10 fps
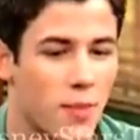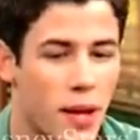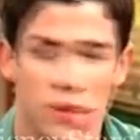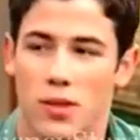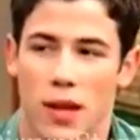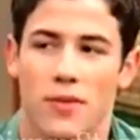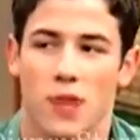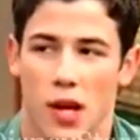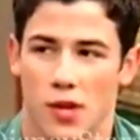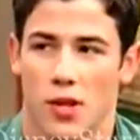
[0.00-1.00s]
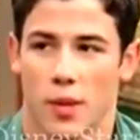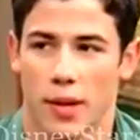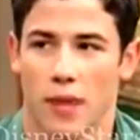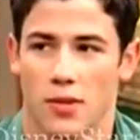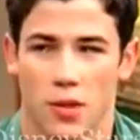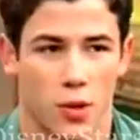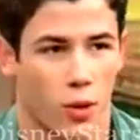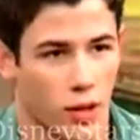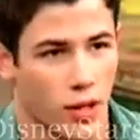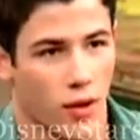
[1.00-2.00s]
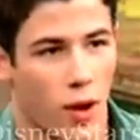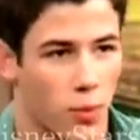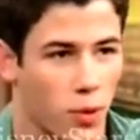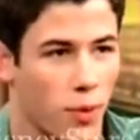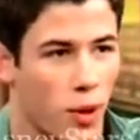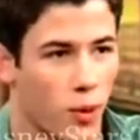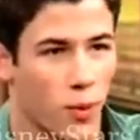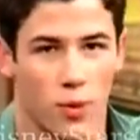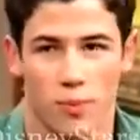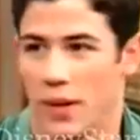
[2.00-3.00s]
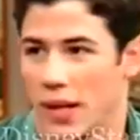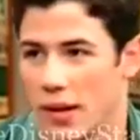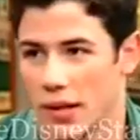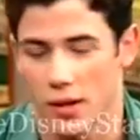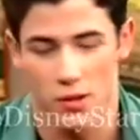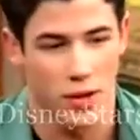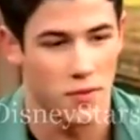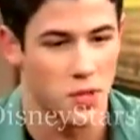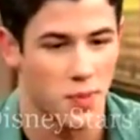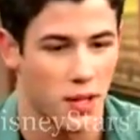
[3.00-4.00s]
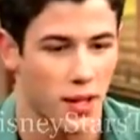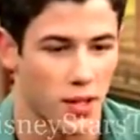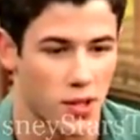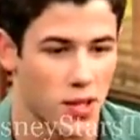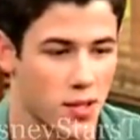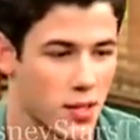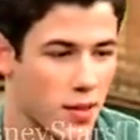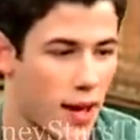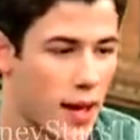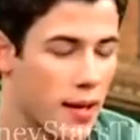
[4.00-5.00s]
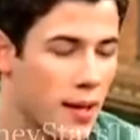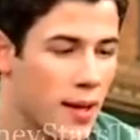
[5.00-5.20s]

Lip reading: a major life change coming out to New York, kind of uprooting my whole world and being out here. So I've just been getting adjusted to that.